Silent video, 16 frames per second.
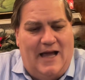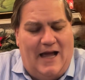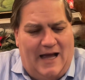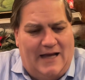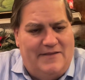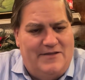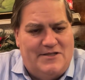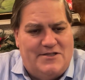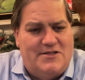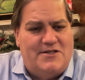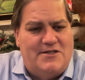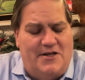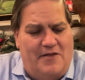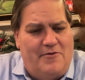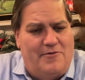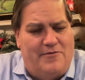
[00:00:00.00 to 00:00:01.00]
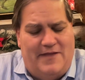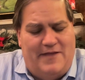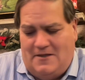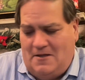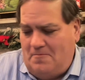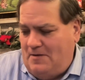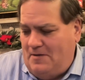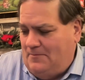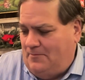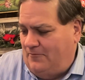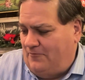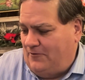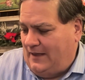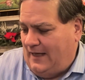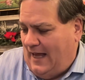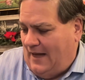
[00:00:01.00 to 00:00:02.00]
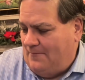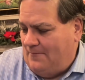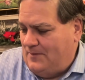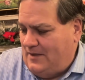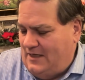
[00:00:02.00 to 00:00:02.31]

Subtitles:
this is another thing that people forget.